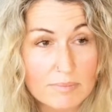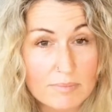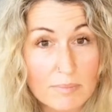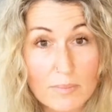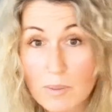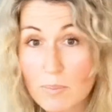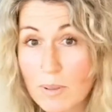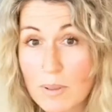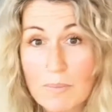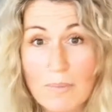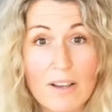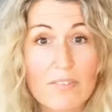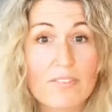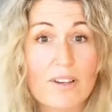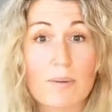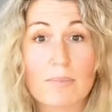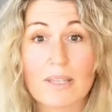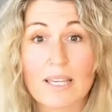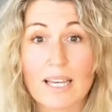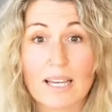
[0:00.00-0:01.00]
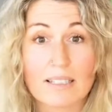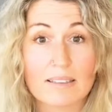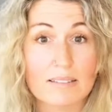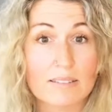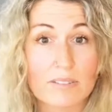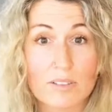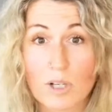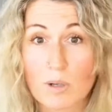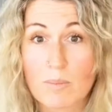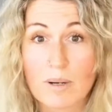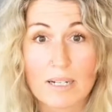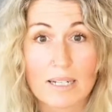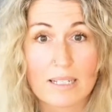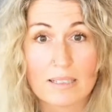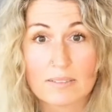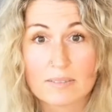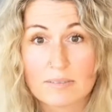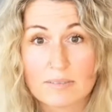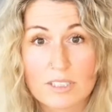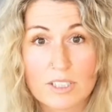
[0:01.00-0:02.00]
but my family had no money
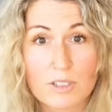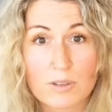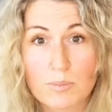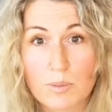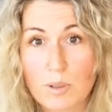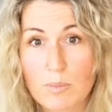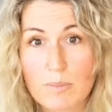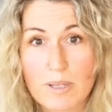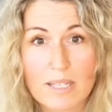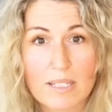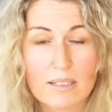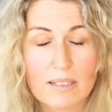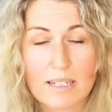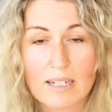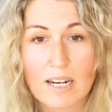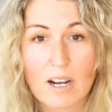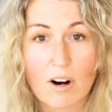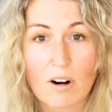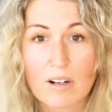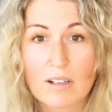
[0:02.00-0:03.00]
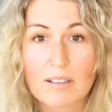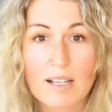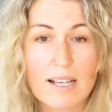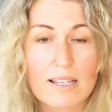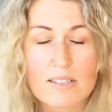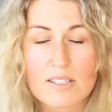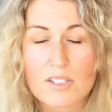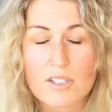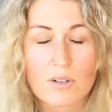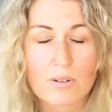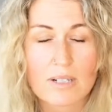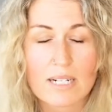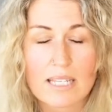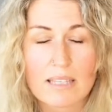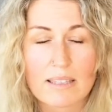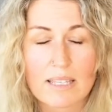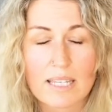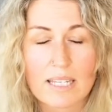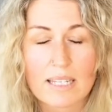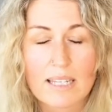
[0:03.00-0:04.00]
to put me in any art classes or
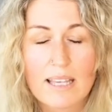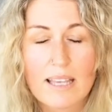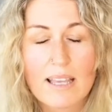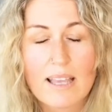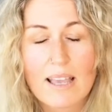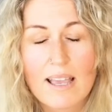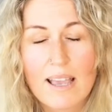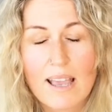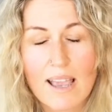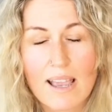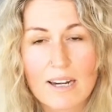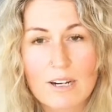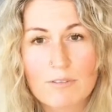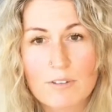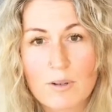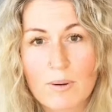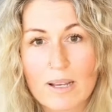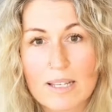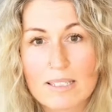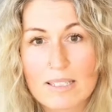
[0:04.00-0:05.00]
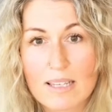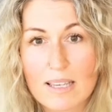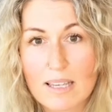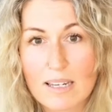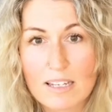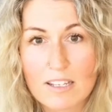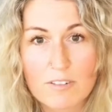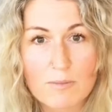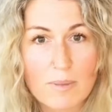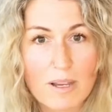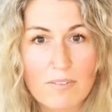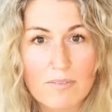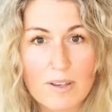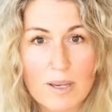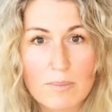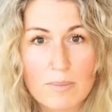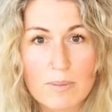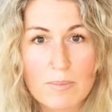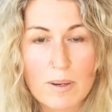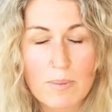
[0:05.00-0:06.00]
anything. And if you ask any of my
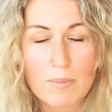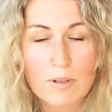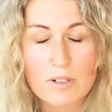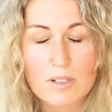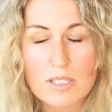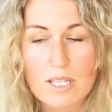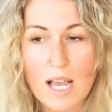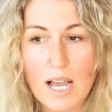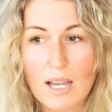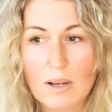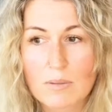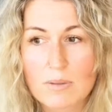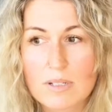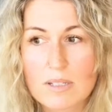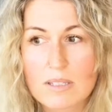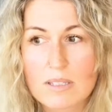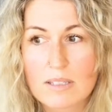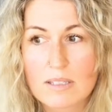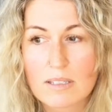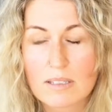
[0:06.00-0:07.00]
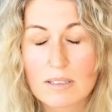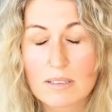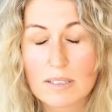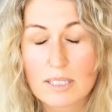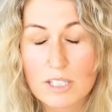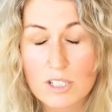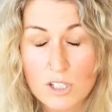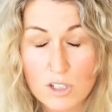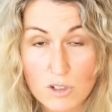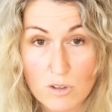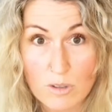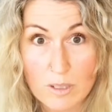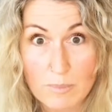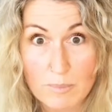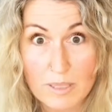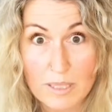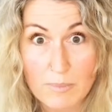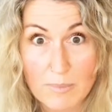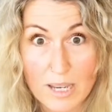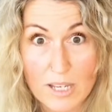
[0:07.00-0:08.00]
family members, I was
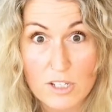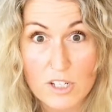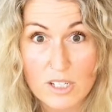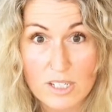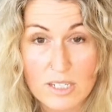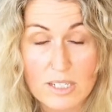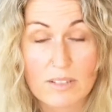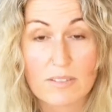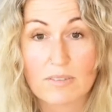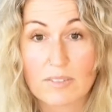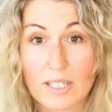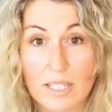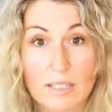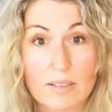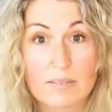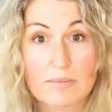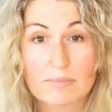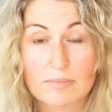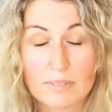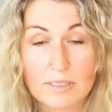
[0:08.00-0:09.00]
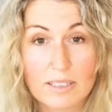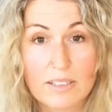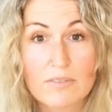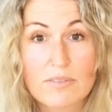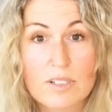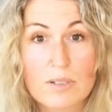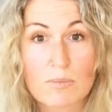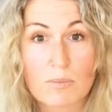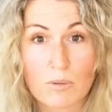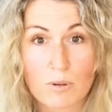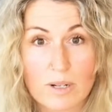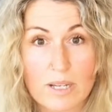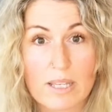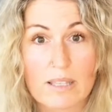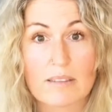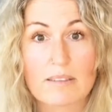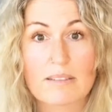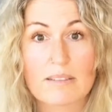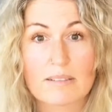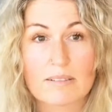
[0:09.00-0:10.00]
extremely imaginative, like lived and
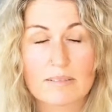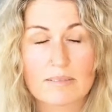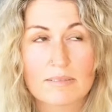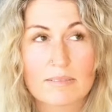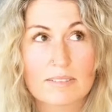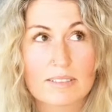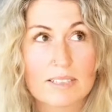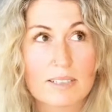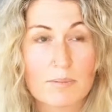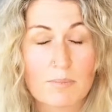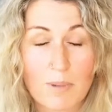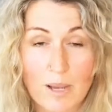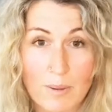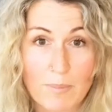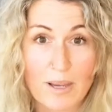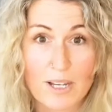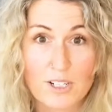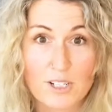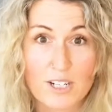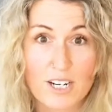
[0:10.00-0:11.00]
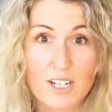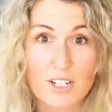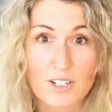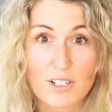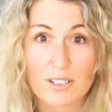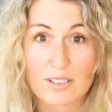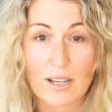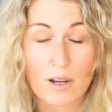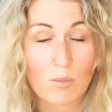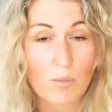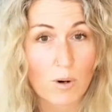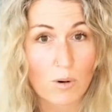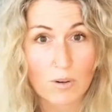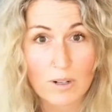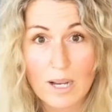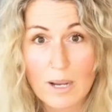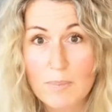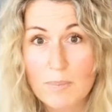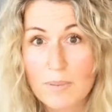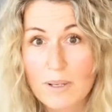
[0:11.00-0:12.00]
breathed my imagination. I woke
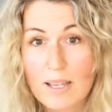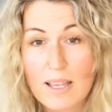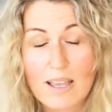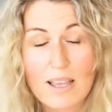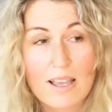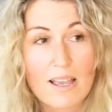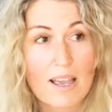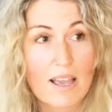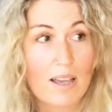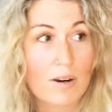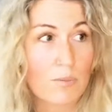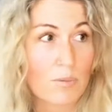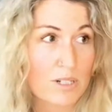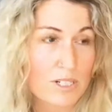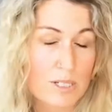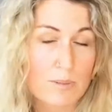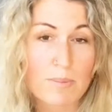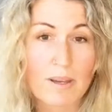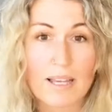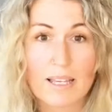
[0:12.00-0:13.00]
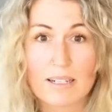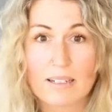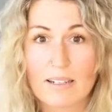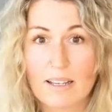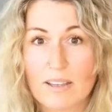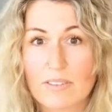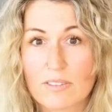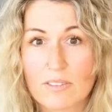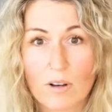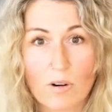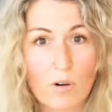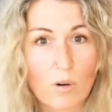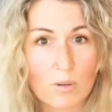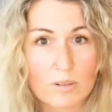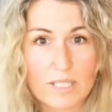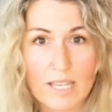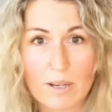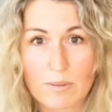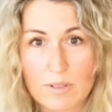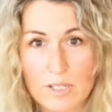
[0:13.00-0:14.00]
up and went to bed. The whole
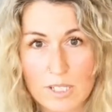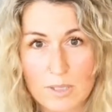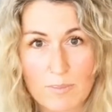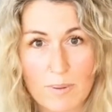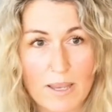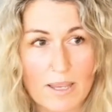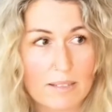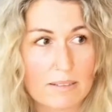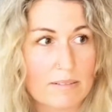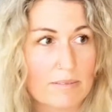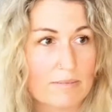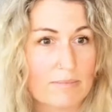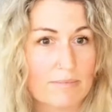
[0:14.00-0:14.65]
day was spent